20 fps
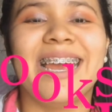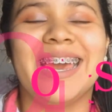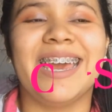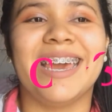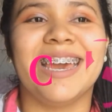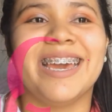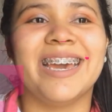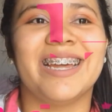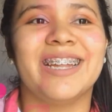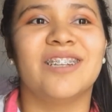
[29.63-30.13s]

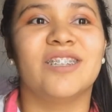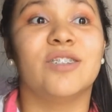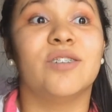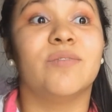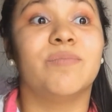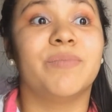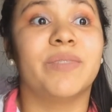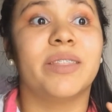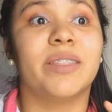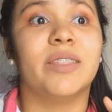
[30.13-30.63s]
And
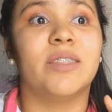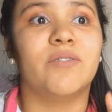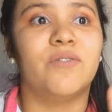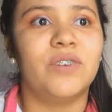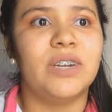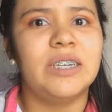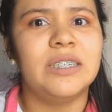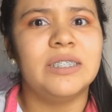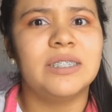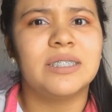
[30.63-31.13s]
the
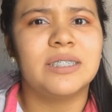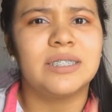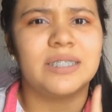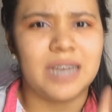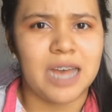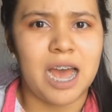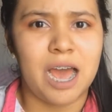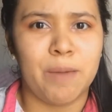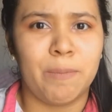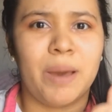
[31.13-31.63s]
first
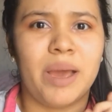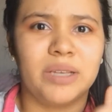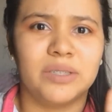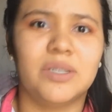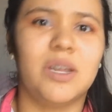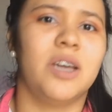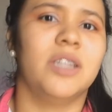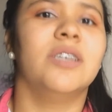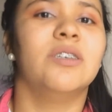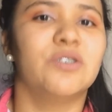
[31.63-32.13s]
time I
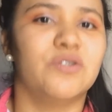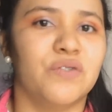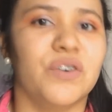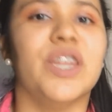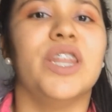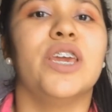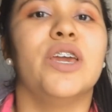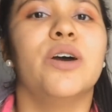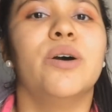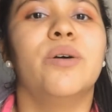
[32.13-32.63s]
saw this
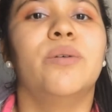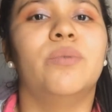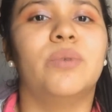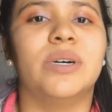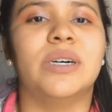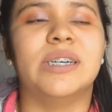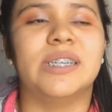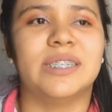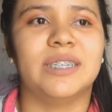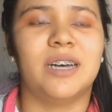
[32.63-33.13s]
video
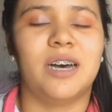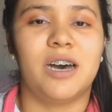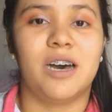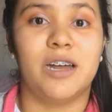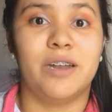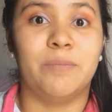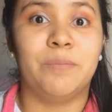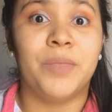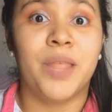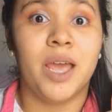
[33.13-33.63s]
was
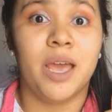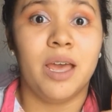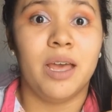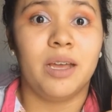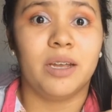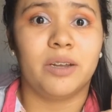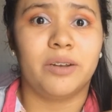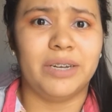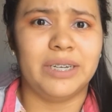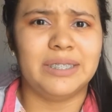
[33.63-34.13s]
on
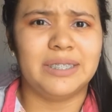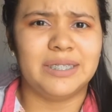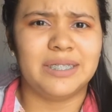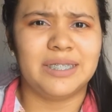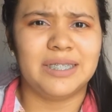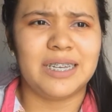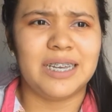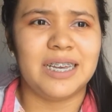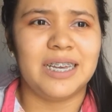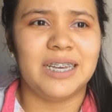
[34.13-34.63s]

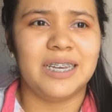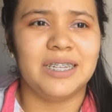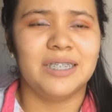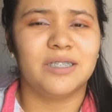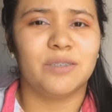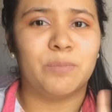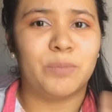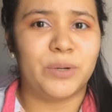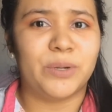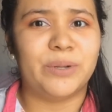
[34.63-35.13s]

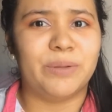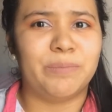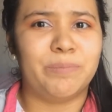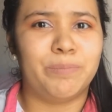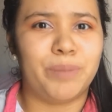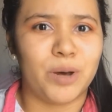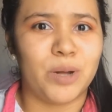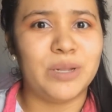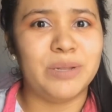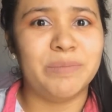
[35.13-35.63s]
Christine's
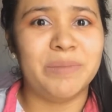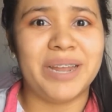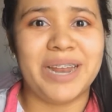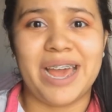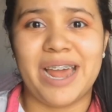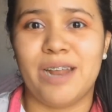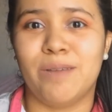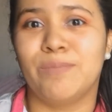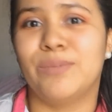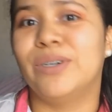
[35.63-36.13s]
Poland
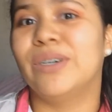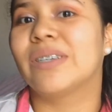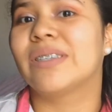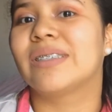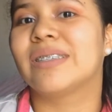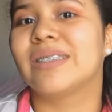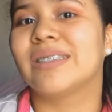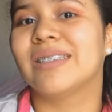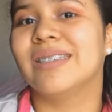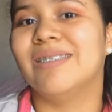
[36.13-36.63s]
Banana
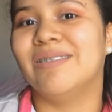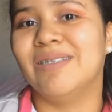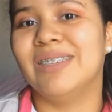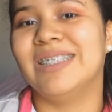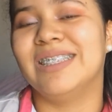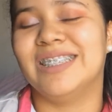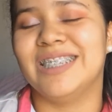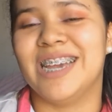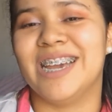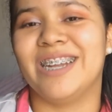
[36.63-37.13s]
Books
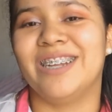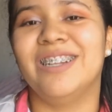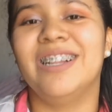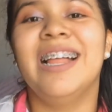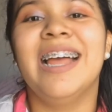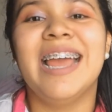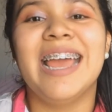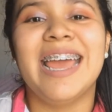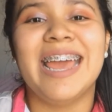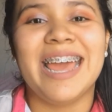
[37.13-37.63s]
channel.
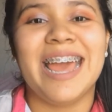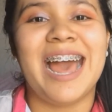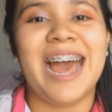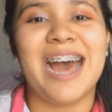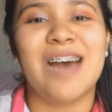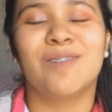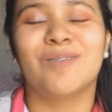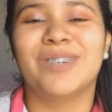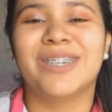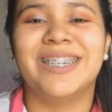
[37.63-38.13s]

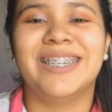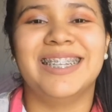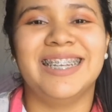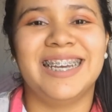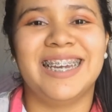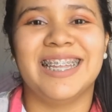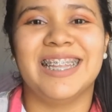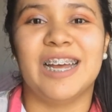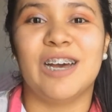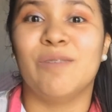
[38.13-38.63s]
I'm gonna
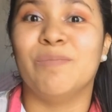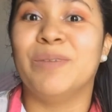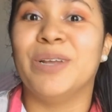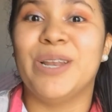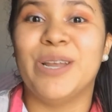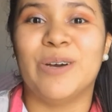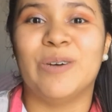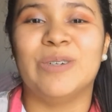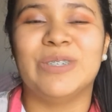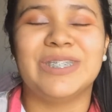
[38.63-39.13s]
link it down
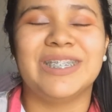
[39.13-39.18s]
below.